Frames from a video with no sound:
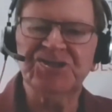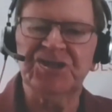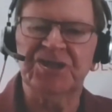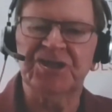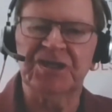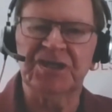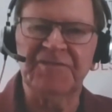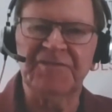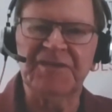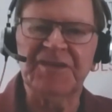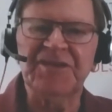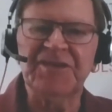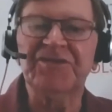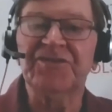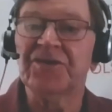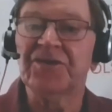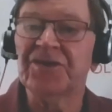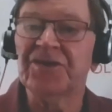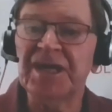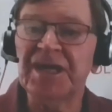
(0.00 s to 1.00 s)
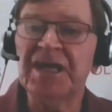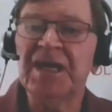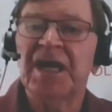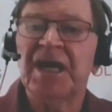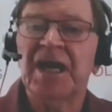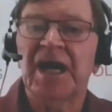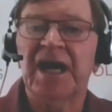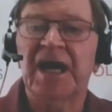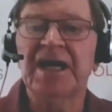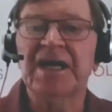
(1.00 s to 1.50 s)
at 11:30
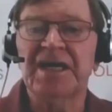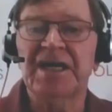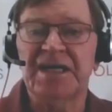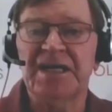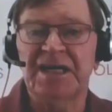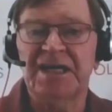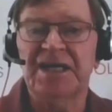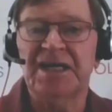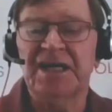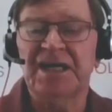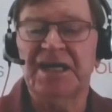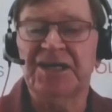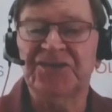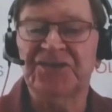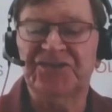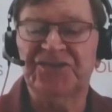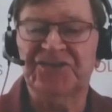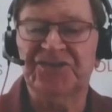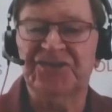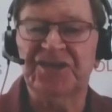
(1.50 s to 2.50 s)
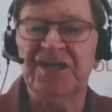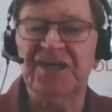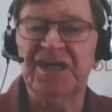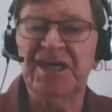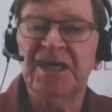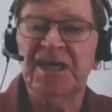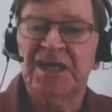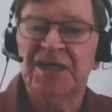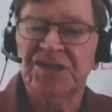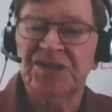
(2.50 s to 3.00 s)
AEST,